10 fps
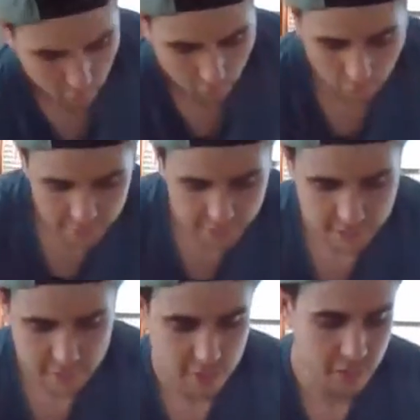What we
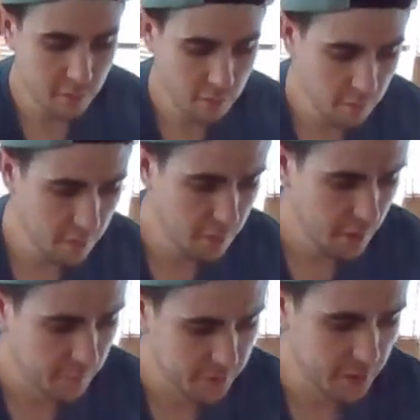need to do,
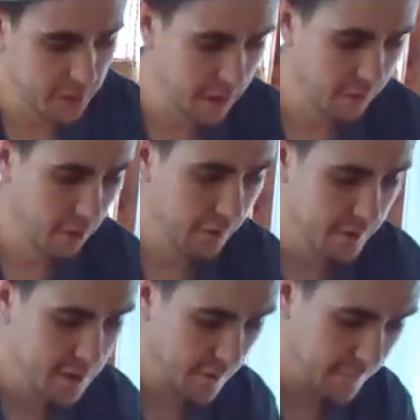I'm just going to get all
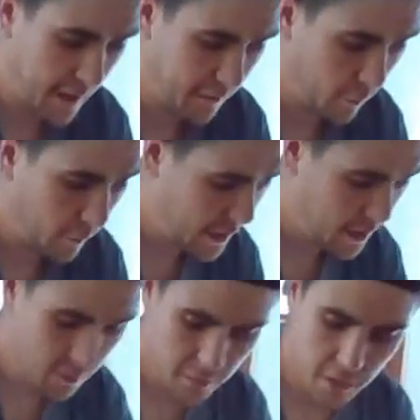this stuff out of the way
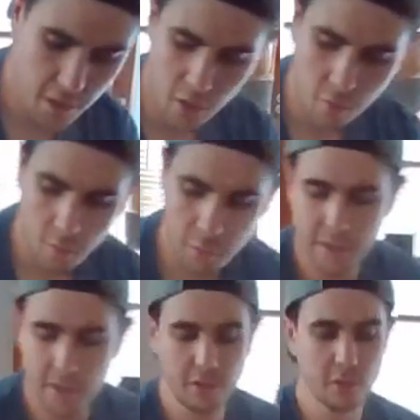now. What we
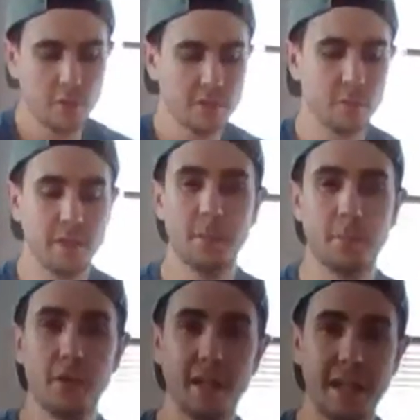need to do is we need to
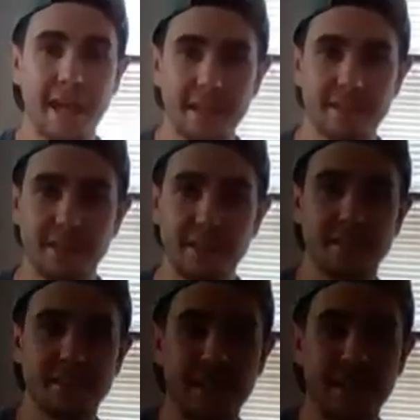put an X in the